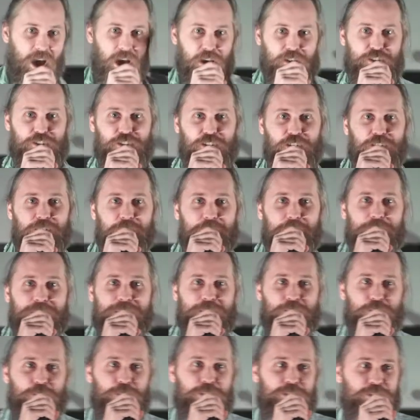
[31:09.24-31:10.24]
I should have
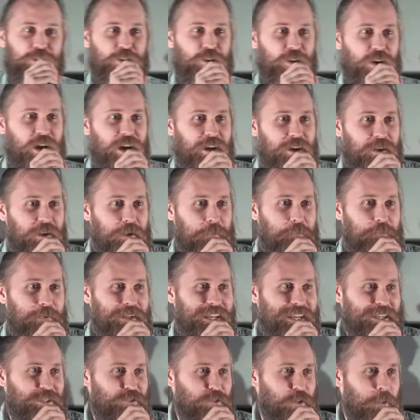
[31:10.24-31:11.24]
played you a song. I could have
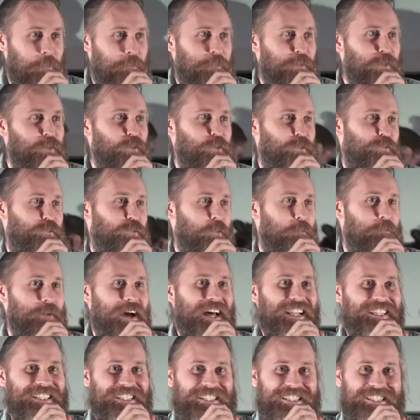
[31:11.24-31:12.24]
played you a beautiful
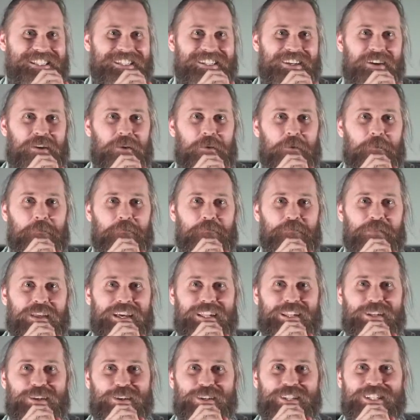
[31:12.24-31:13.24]
ballad,
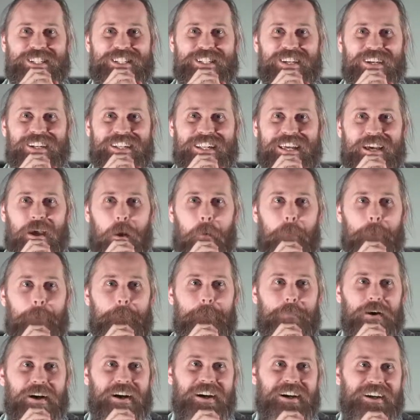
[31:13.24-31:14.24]
a little sonnet,
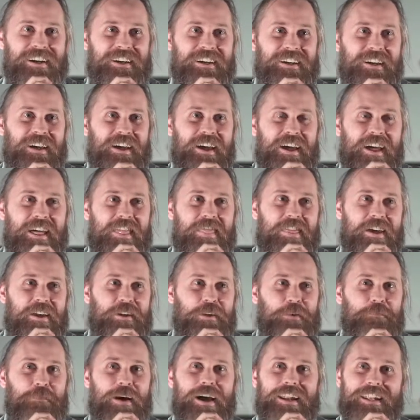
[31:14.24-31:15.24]
but then
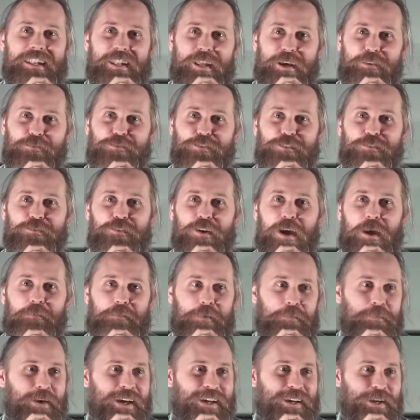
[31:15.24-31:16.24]
you might never invite
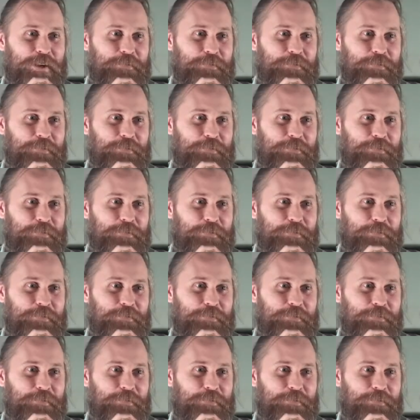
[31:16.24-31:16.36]
me back